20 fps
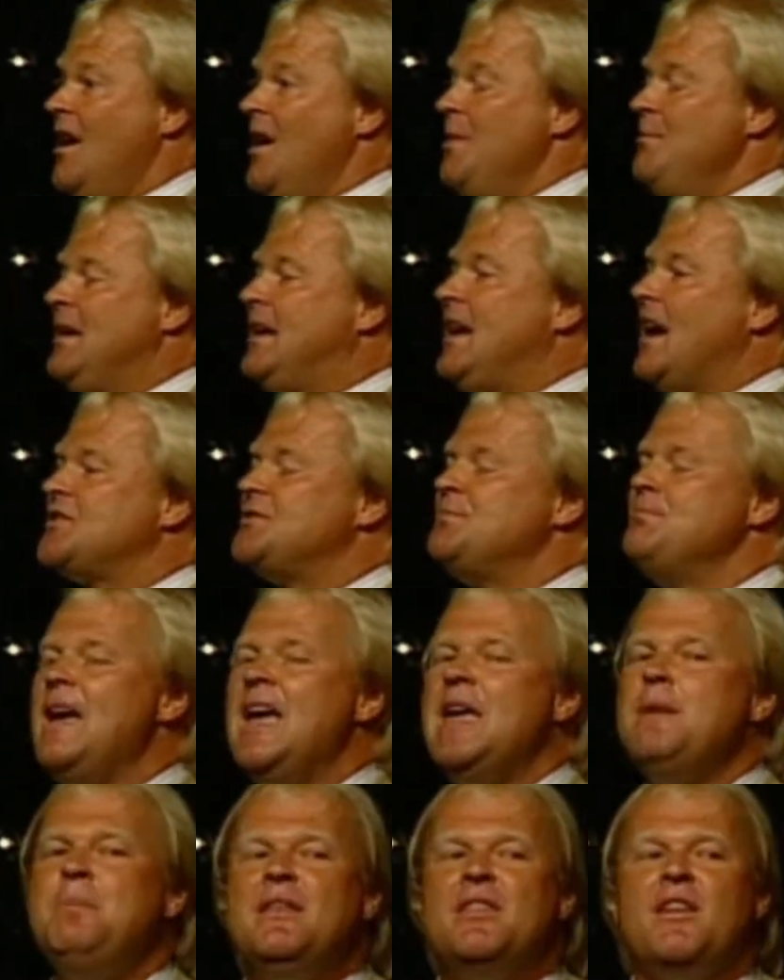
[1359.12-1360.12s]
Because
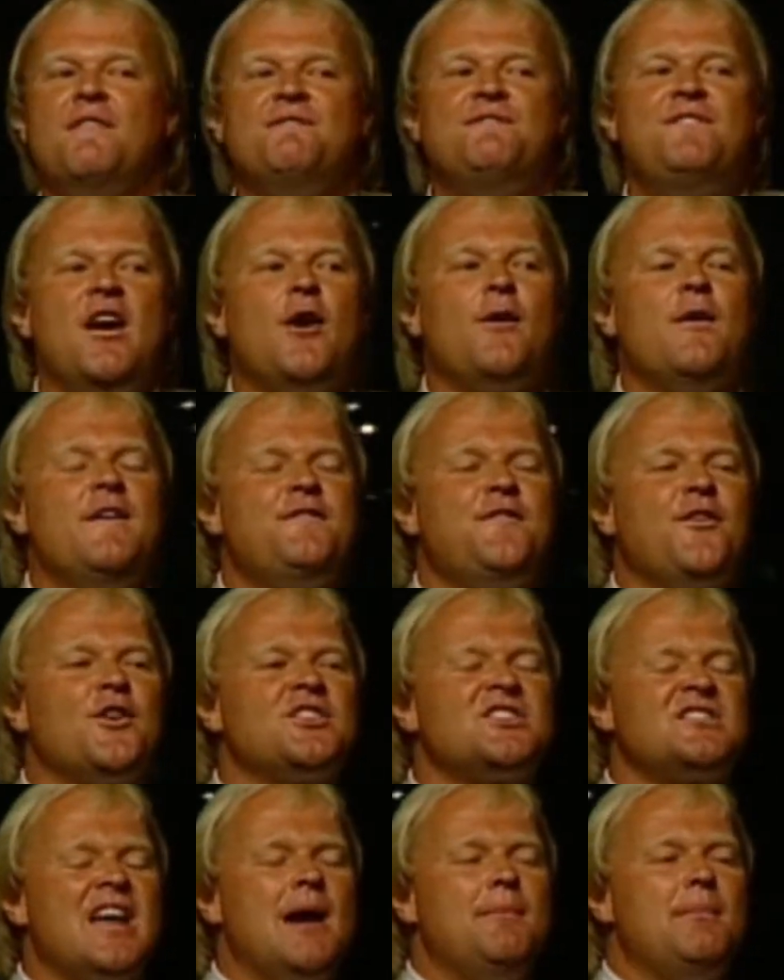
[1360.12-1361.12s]
maybe the very
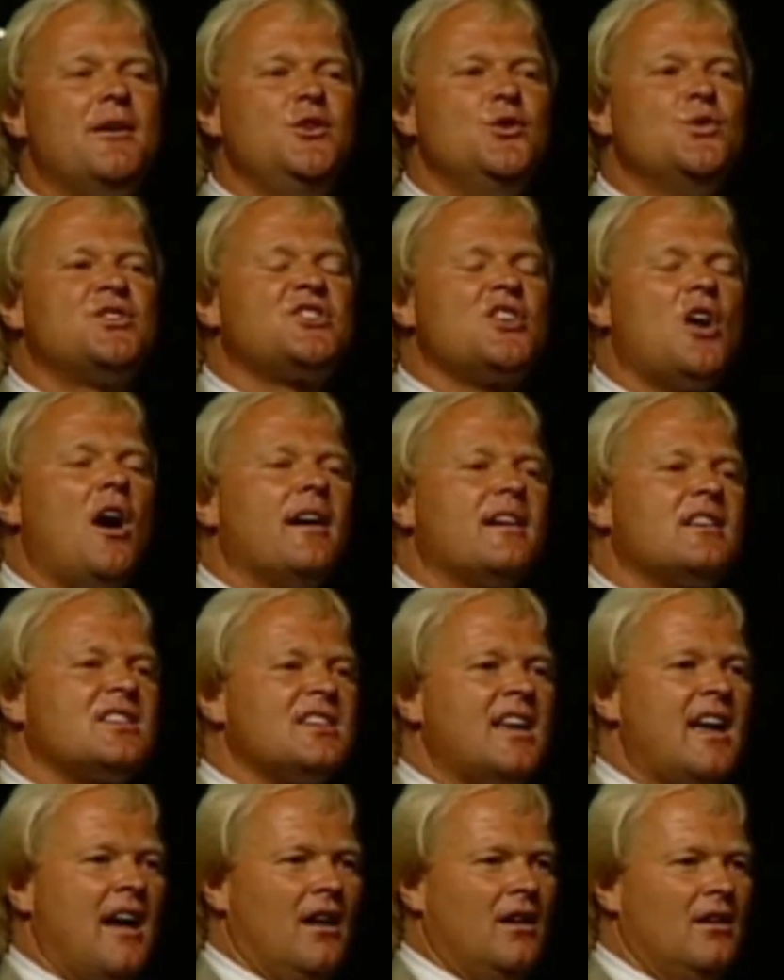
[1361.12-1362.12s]
first time that you saw
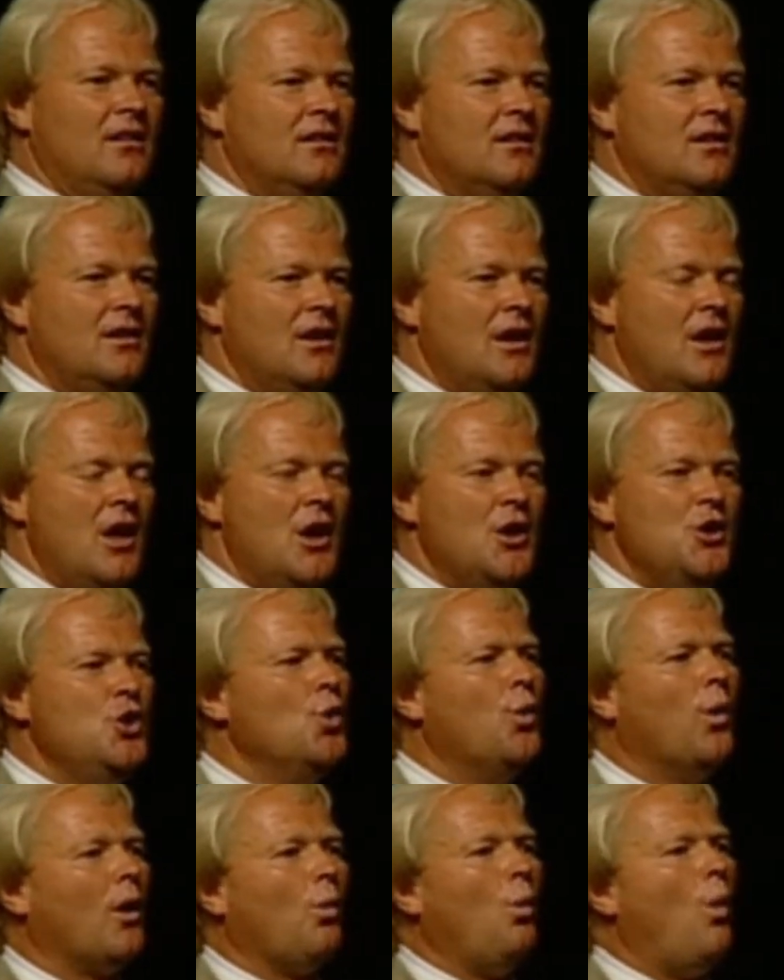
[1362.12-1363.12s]
Excel,
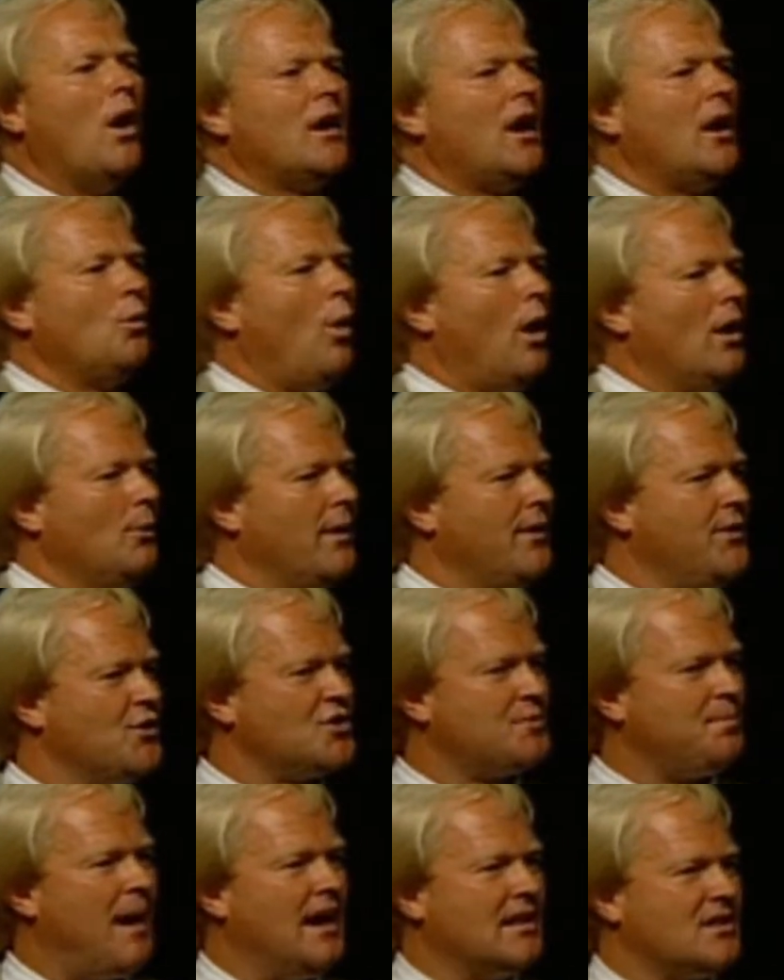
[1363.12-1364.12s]
you were one-on-one with your
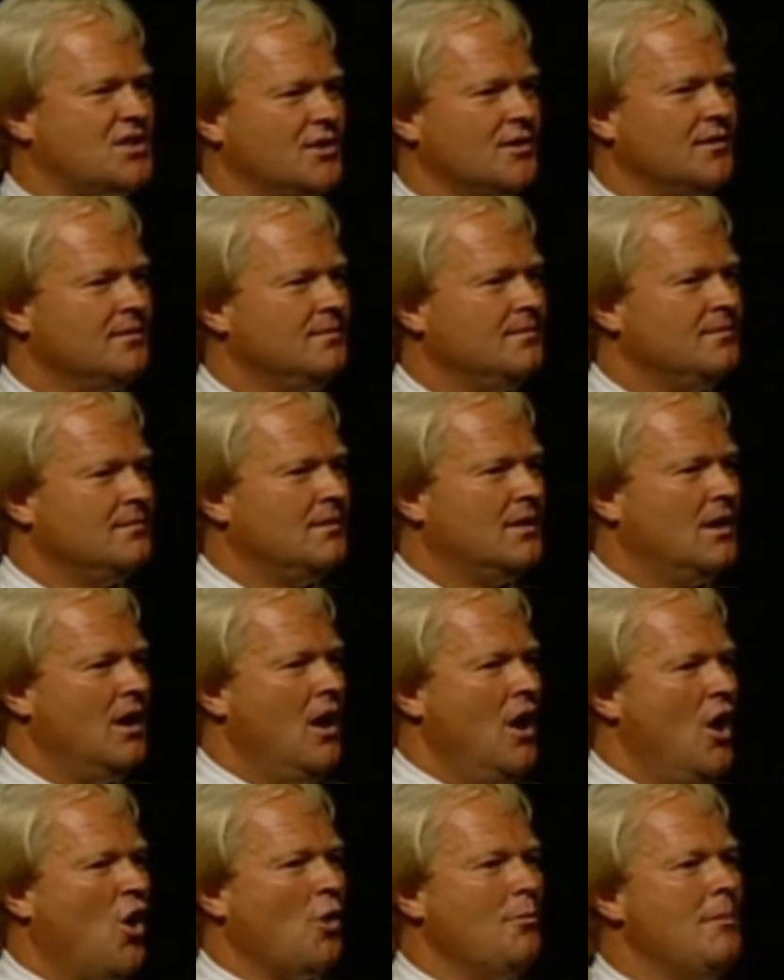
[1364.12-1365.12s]
sponsor.
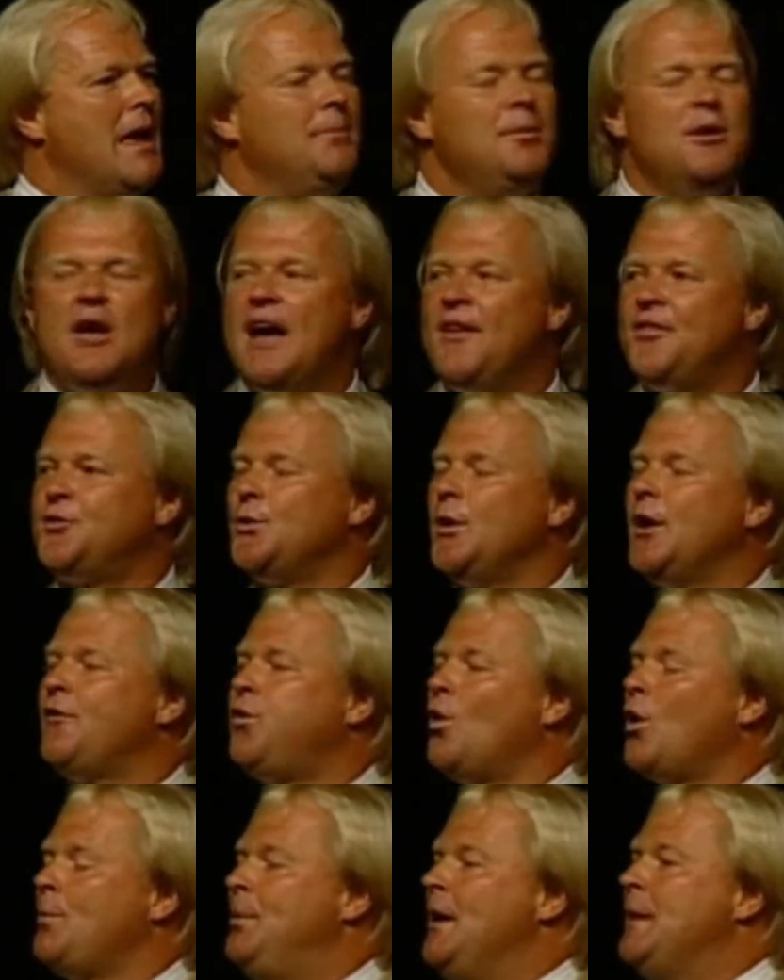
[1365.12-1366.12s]
Or maybe you had 3 or
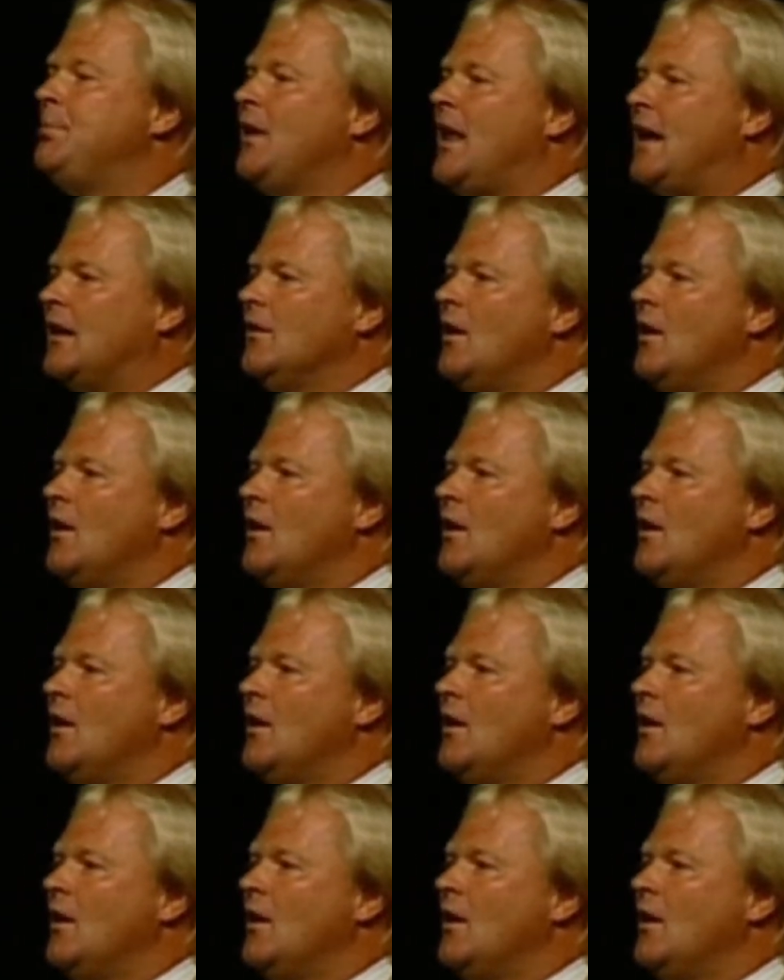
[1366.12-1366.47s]
4 people at a